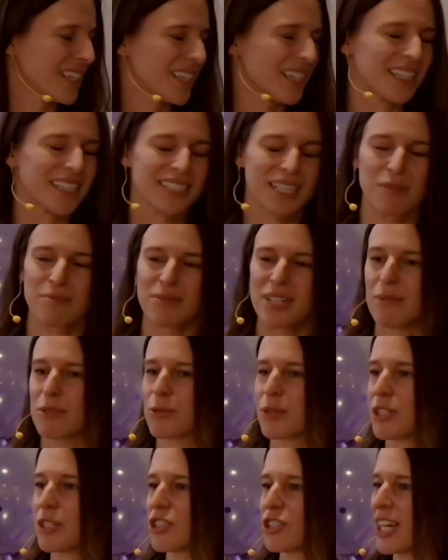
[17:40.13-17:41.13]
Sometimes
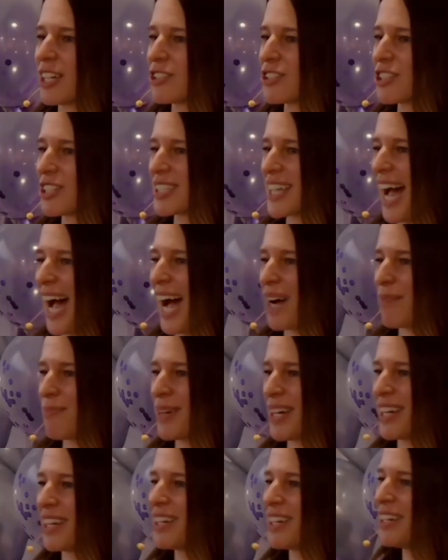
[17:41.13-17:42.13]
when changes happen,